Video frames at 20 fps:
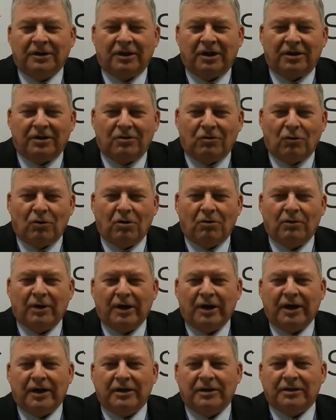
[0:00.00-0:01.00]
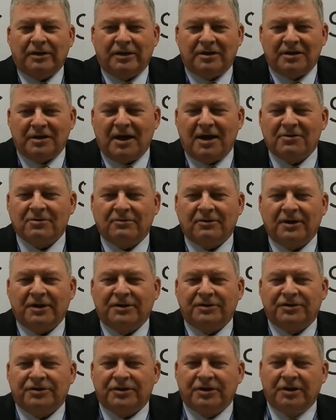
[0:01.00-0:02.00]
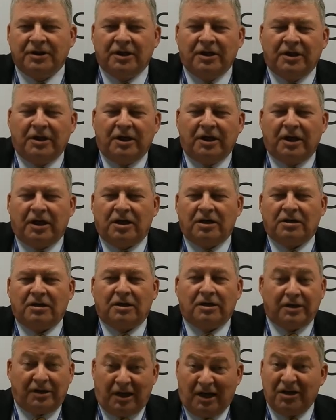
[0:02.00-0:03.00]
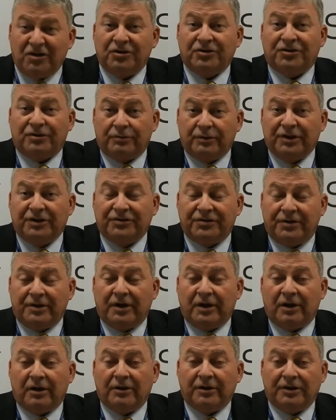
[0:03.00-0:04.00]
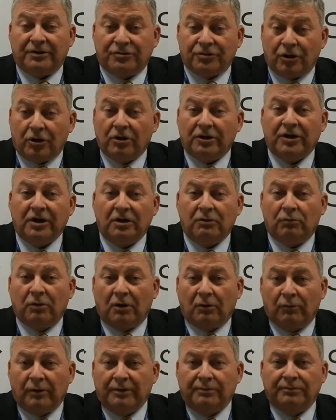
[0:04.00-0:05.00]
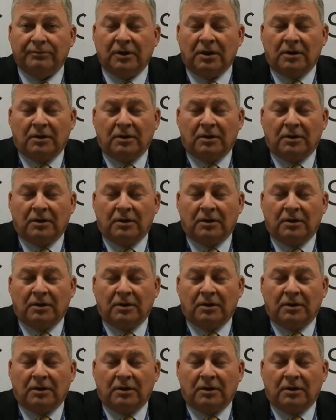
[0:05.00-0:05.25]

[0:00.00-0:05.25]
in Norway, the Netherlands, in industries there, in Turkey, where we